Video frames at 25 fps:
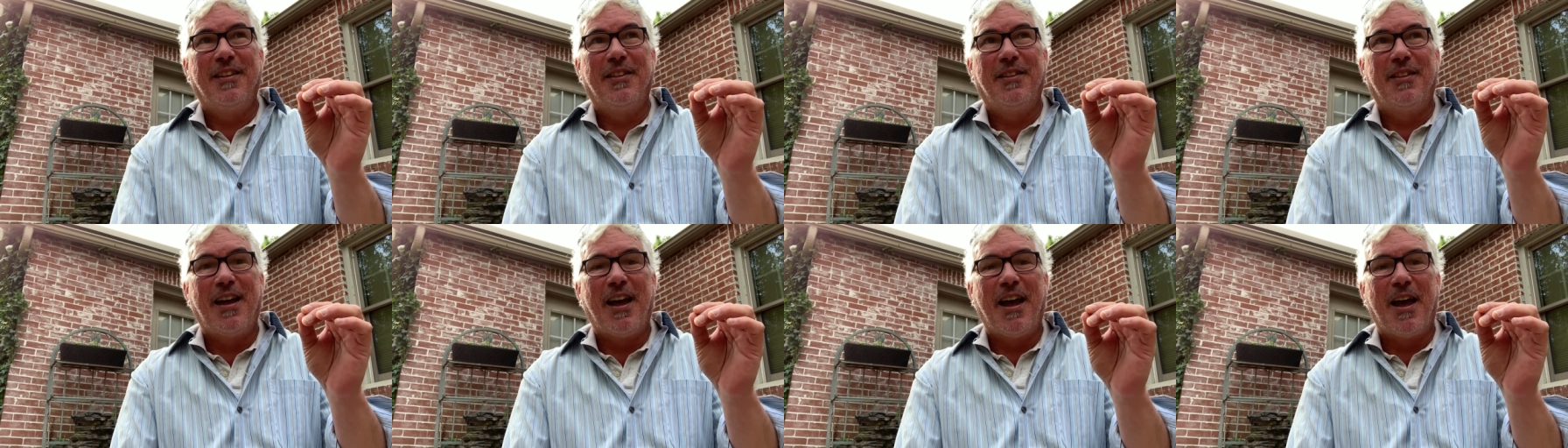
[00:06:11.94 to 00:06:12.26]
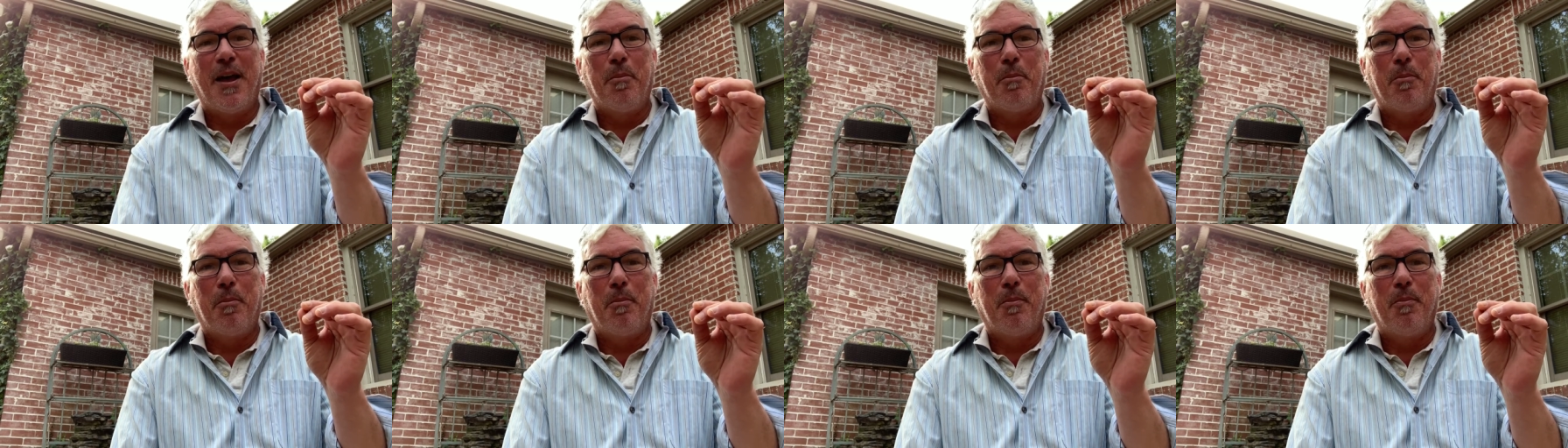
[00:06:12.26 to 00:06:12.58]

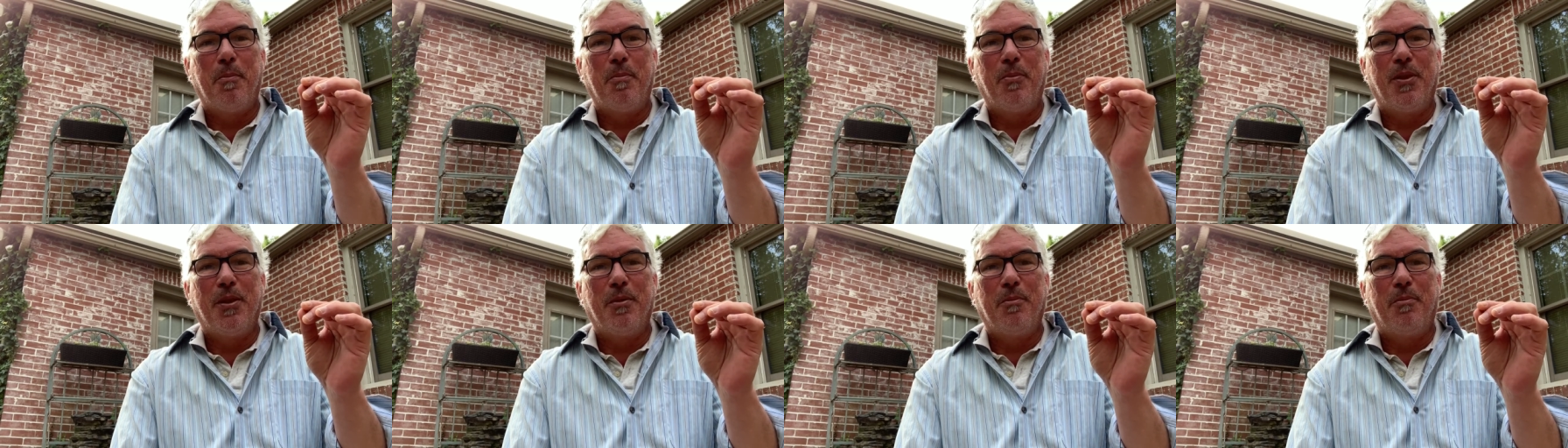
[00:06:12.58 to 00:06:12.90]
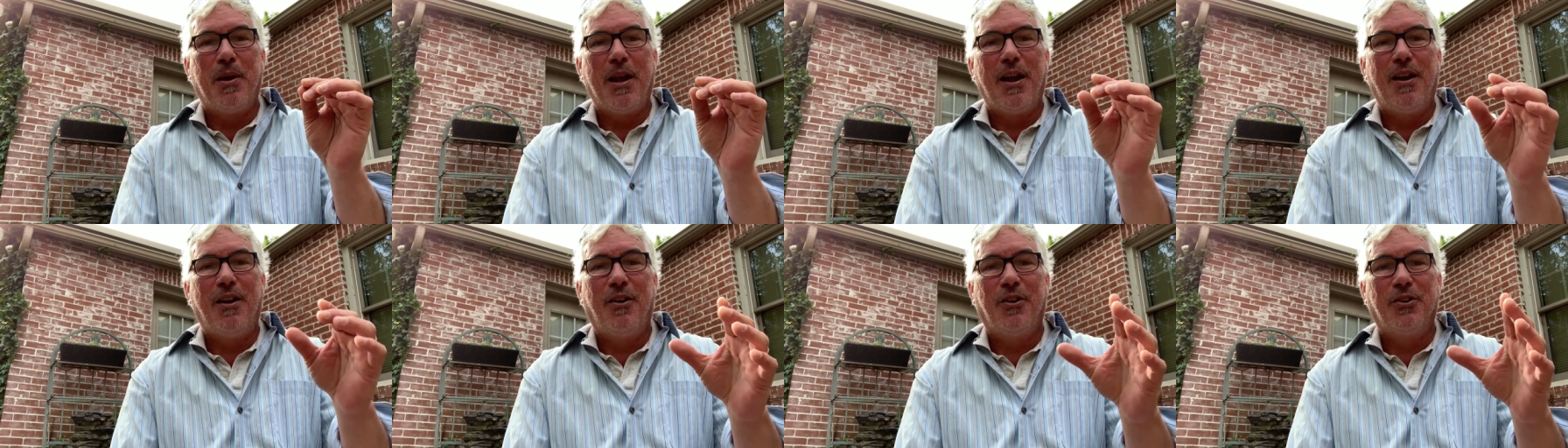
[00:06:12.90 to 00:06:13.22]
that
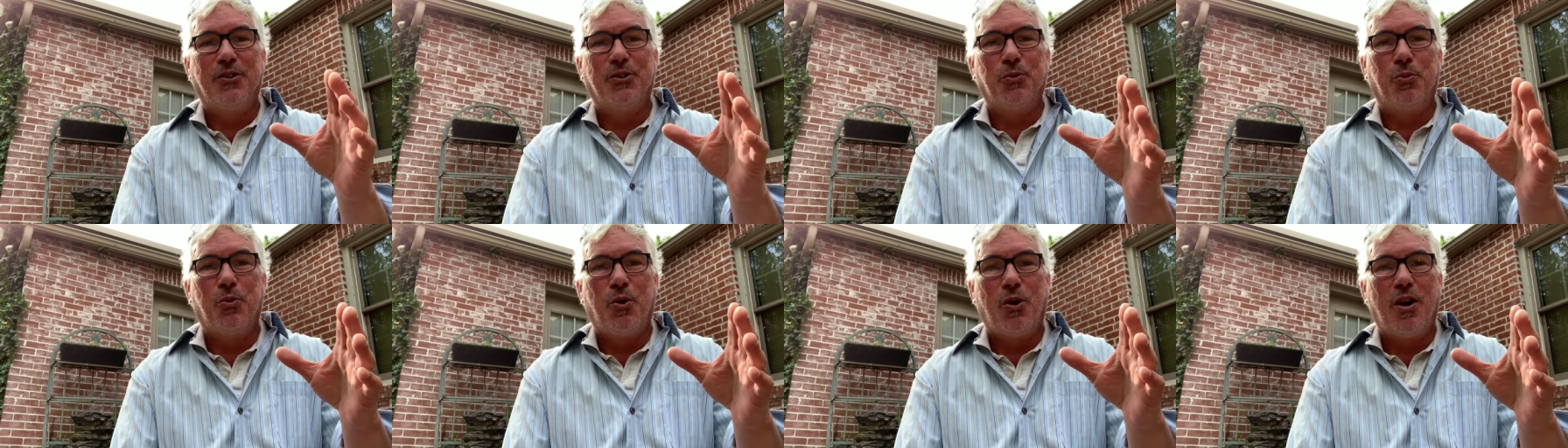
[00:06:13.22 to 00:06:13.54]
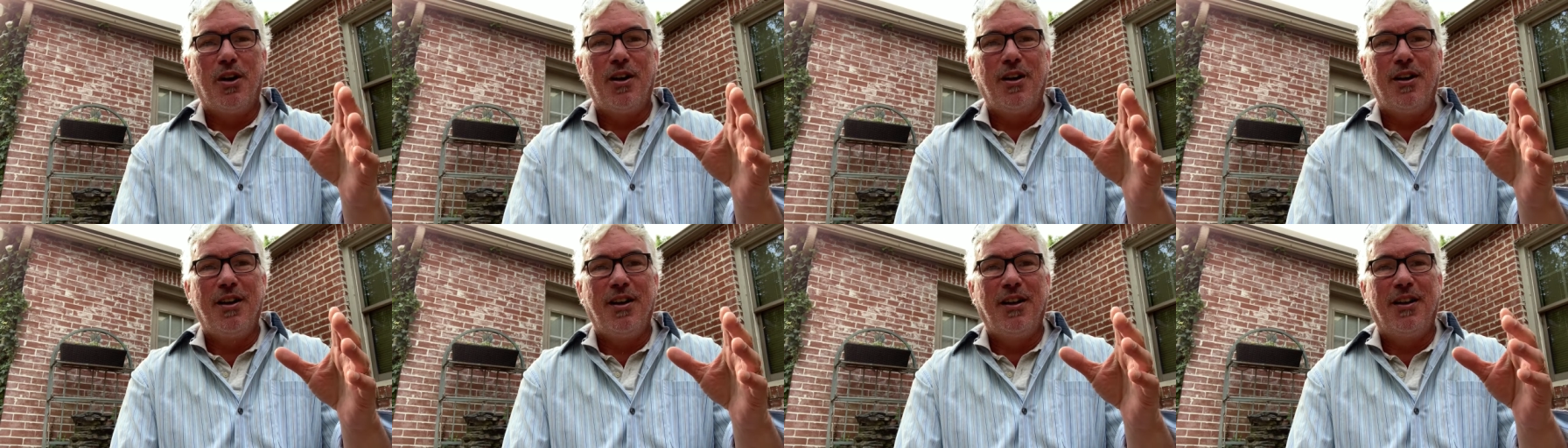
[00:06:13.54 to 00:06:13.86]
pairs
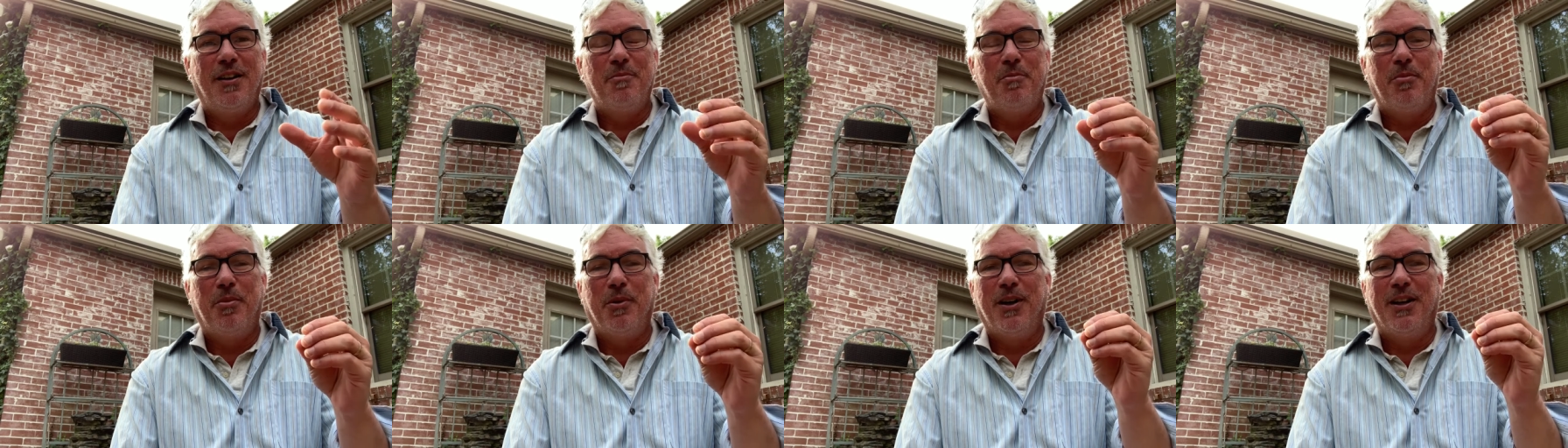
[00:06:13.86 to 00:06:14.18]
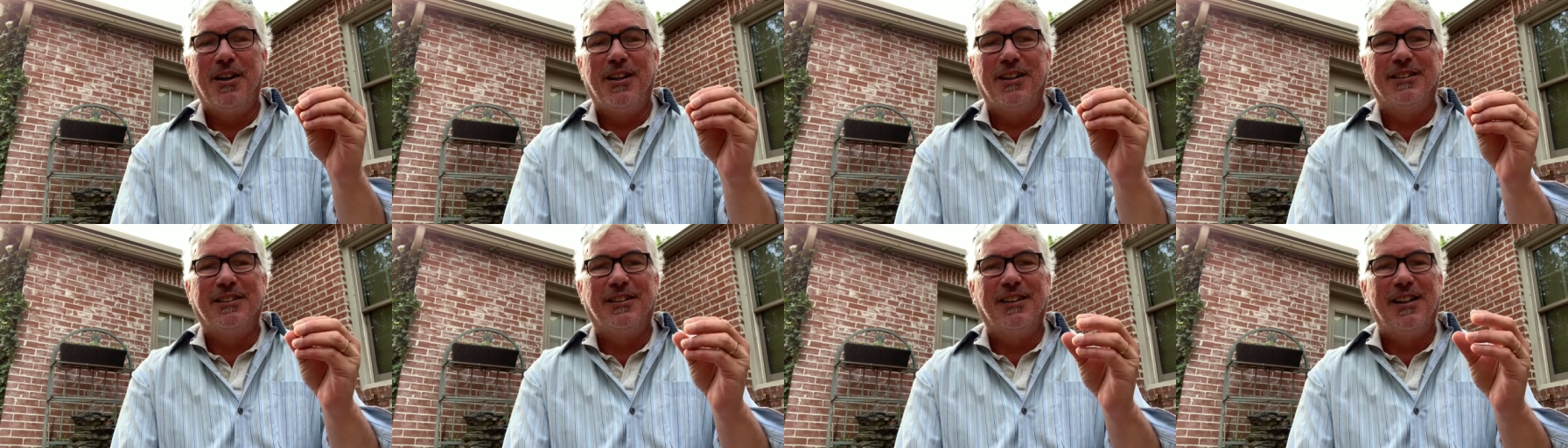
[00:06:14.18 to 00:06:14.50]
wine, but
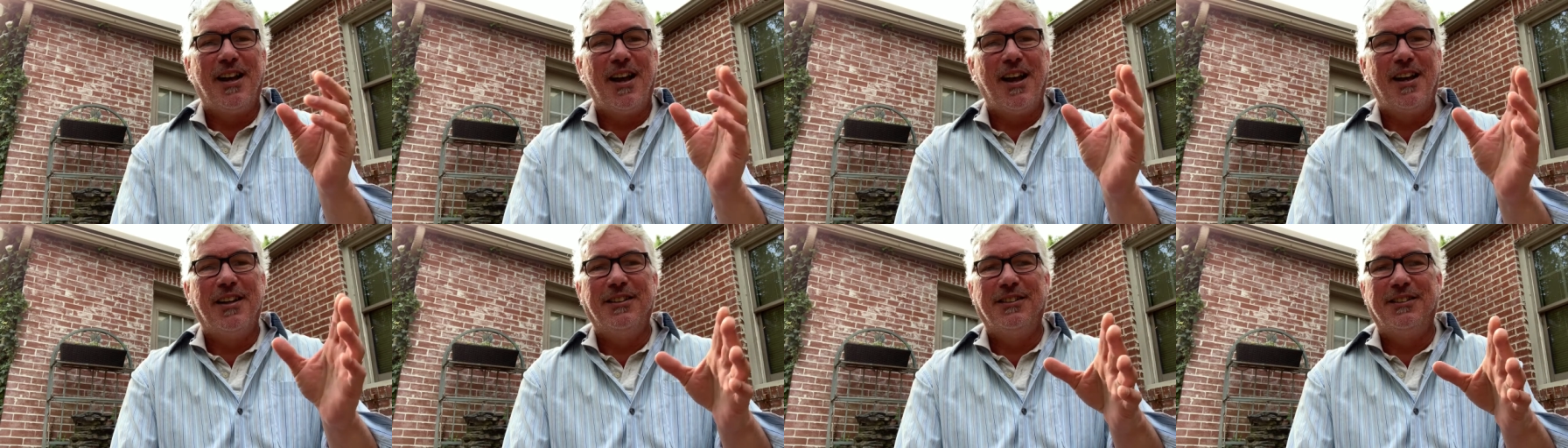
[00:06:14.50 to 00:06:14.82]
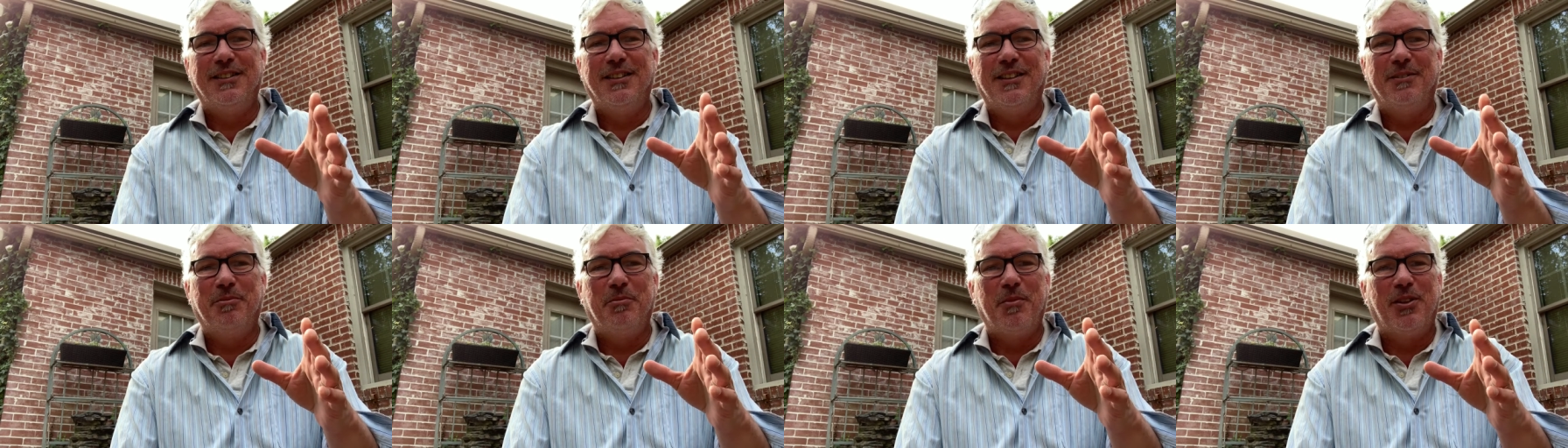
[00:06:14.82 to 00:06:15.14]
it's not
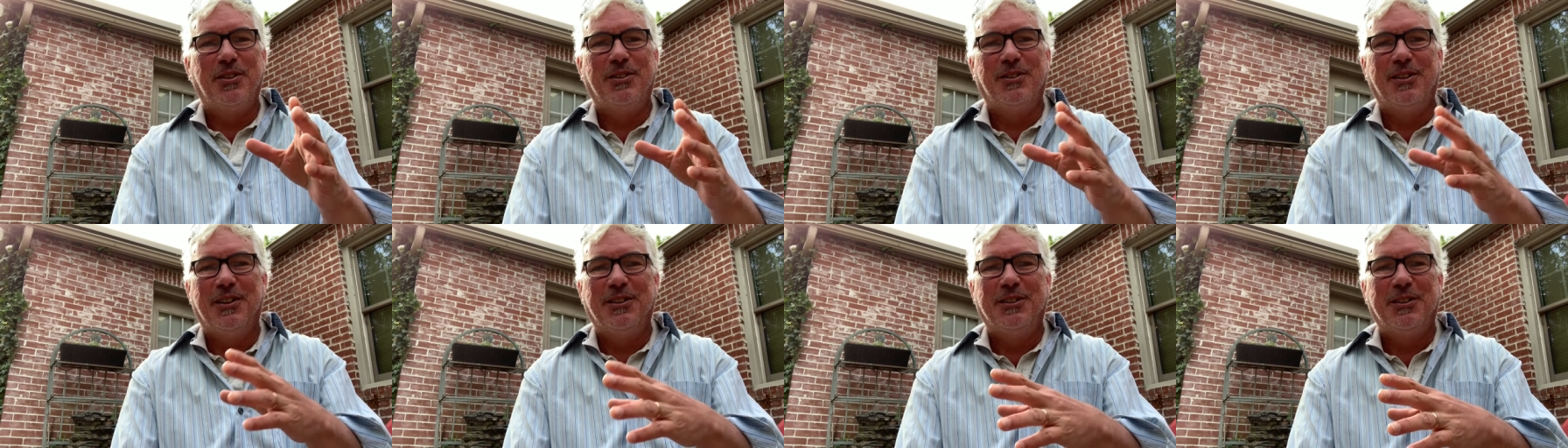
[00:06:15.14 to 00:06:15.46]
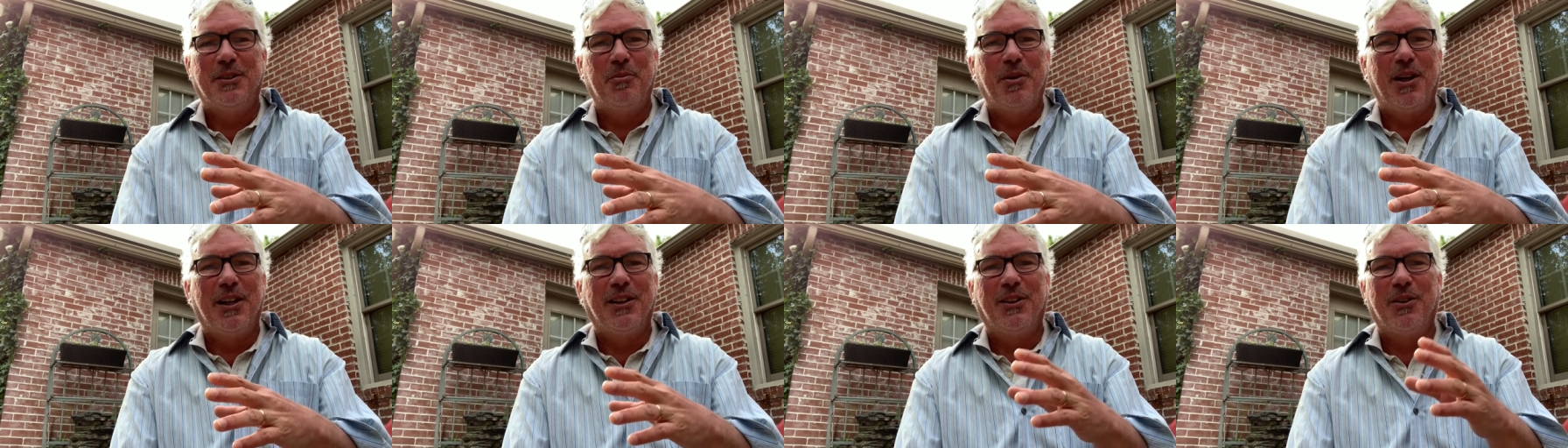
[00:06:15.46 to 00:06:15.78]
just
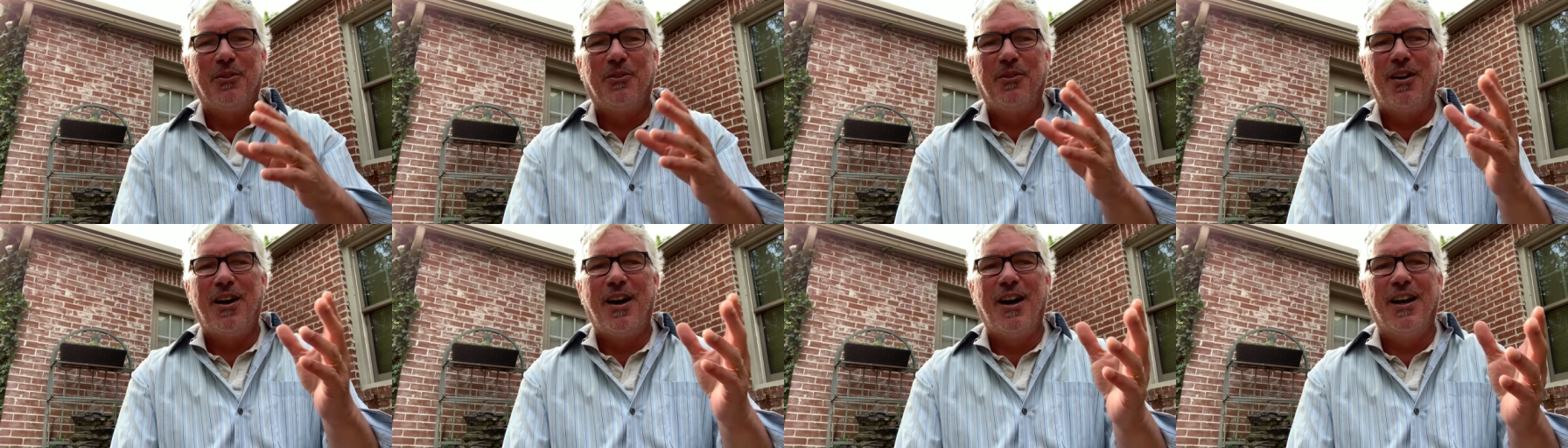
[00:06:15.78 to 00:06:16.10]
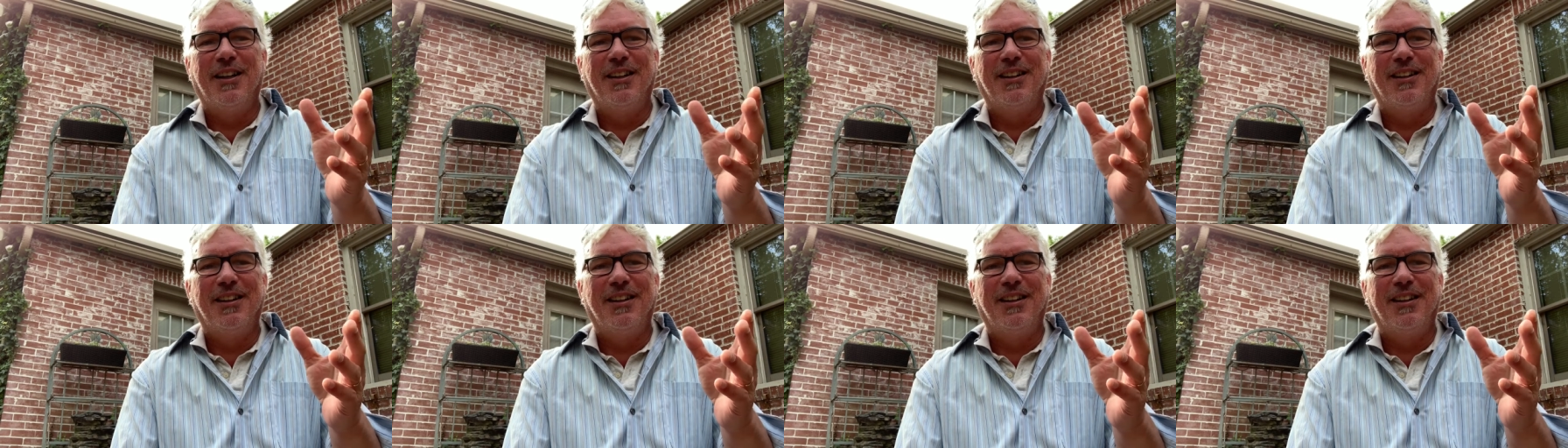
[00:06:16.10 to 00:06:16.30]
about the wine.